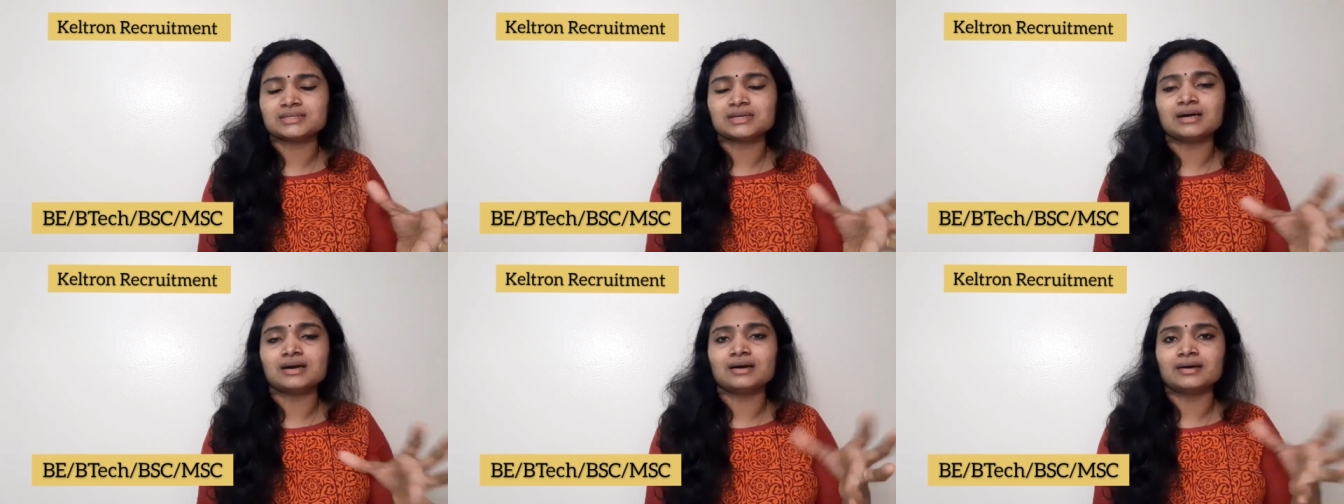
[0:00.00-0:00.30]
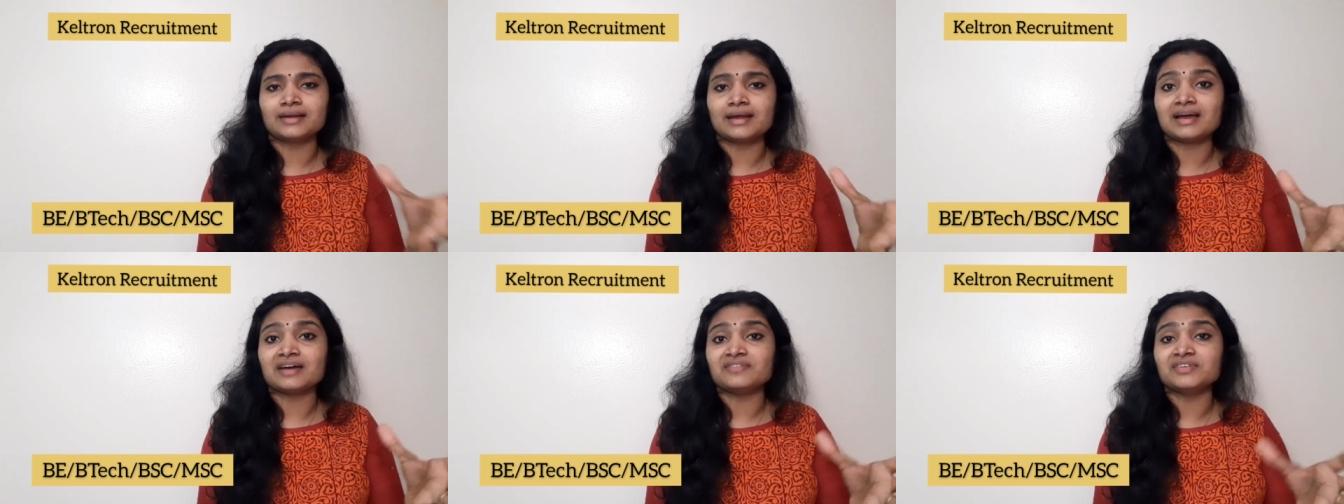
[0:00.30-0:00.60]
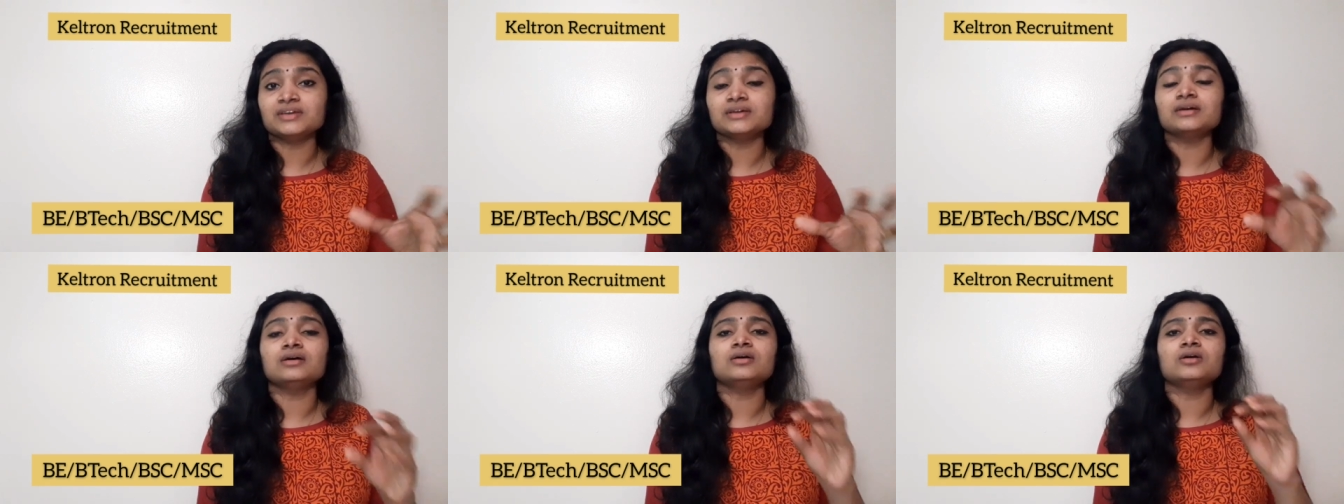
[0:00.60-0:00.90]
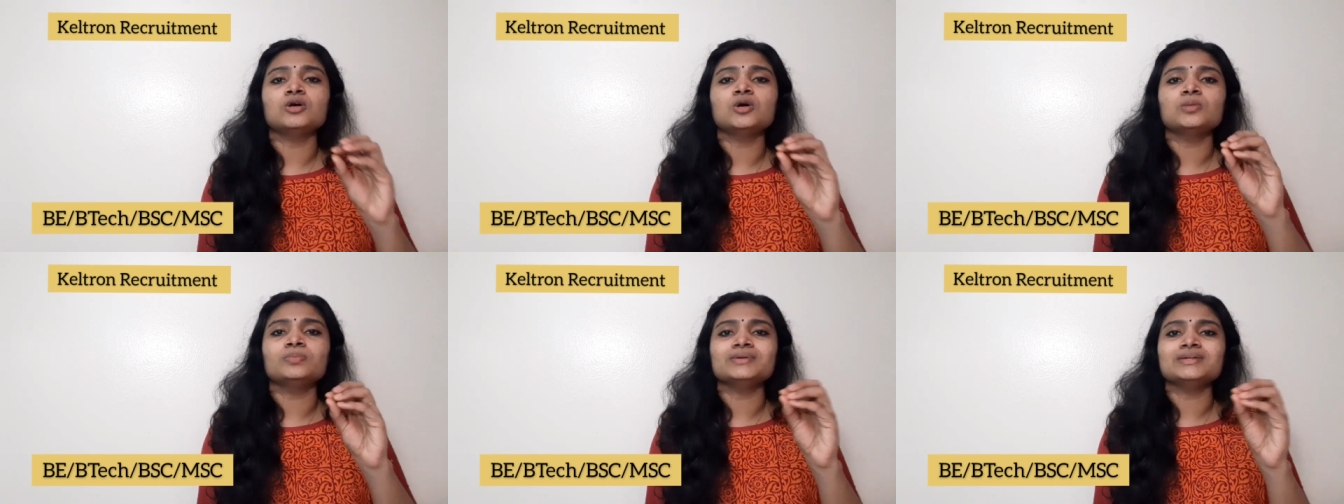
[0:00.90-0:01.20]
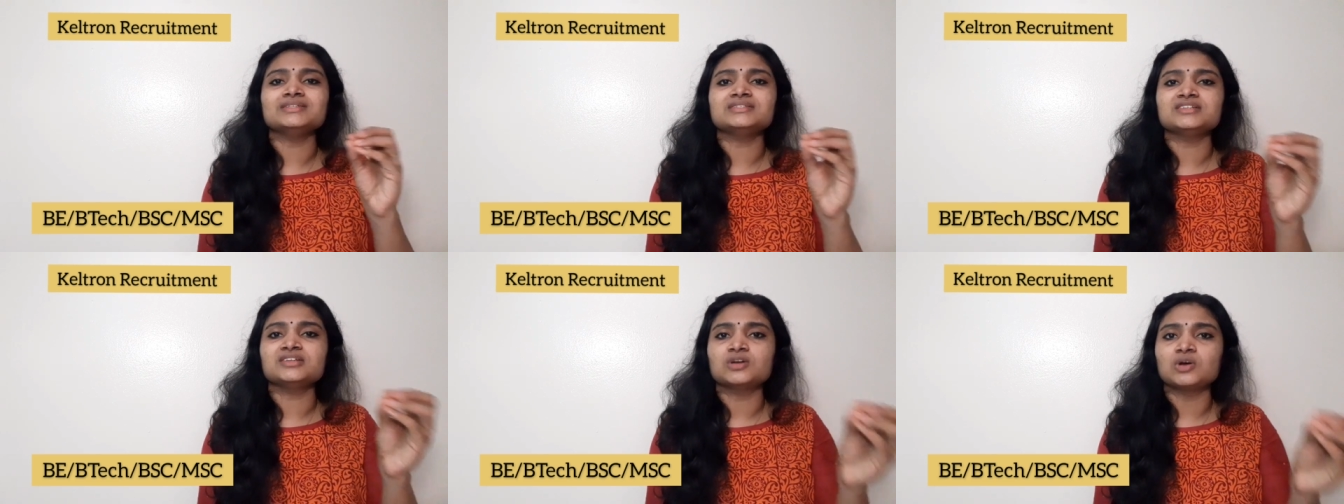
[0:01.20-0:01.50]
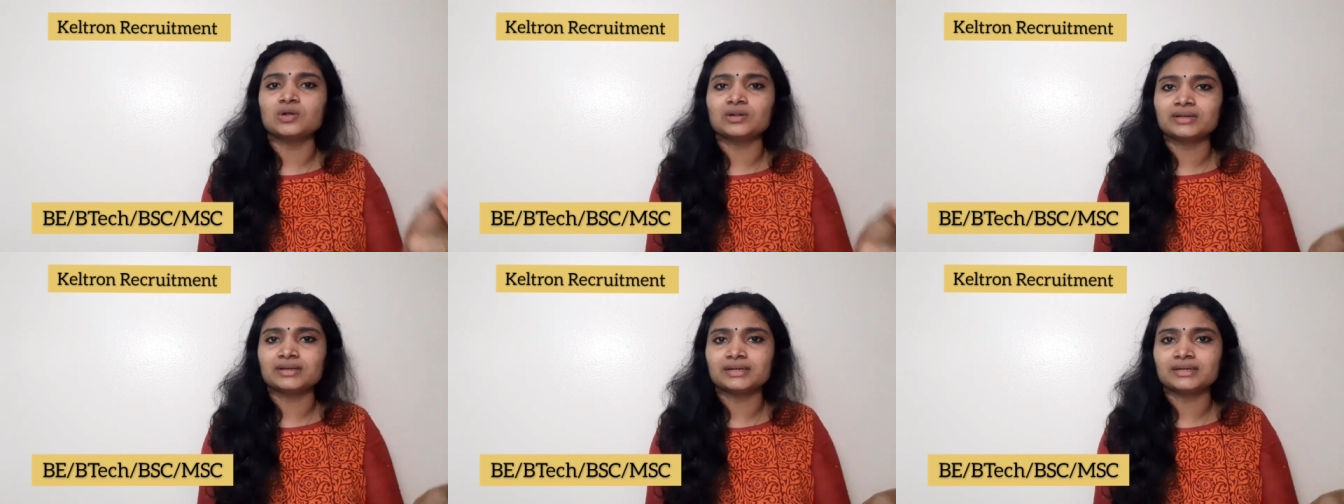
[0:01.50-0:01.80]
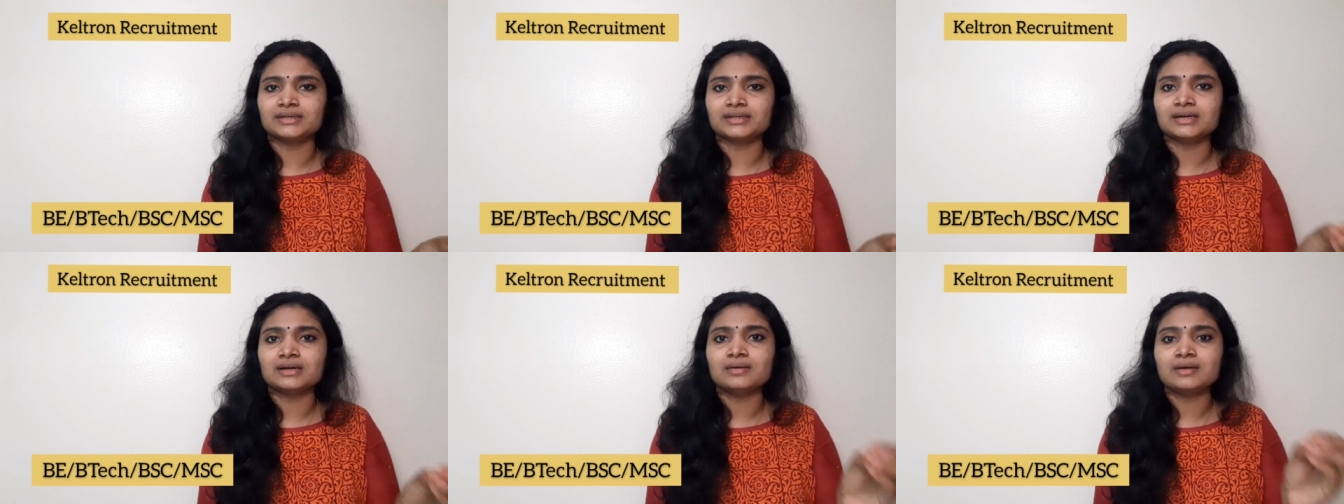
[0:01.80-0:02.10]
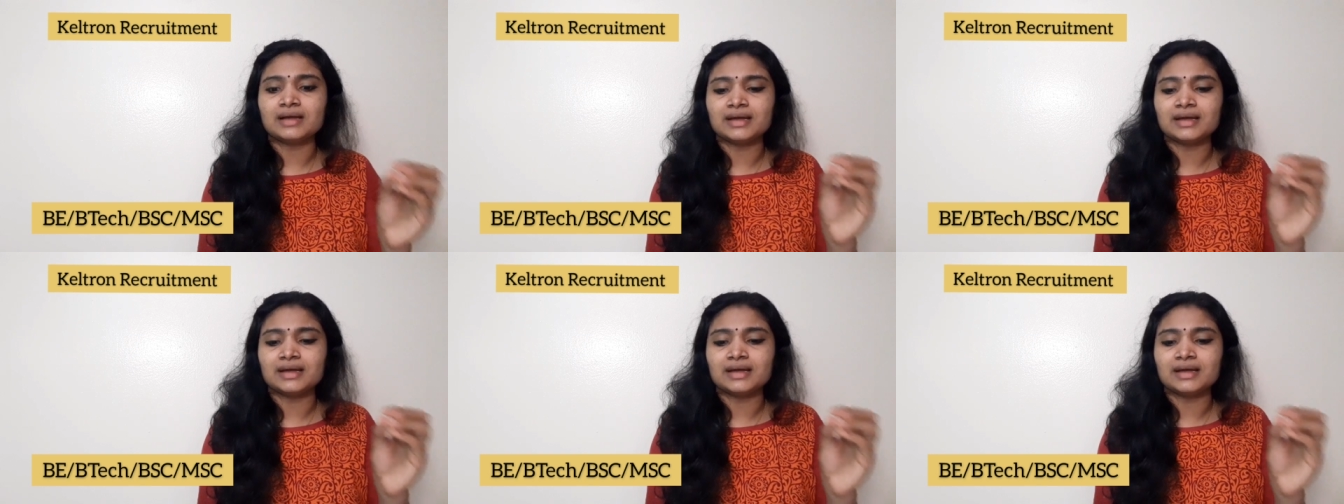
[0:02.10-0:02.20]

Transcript: are having uh, openings in Kolkata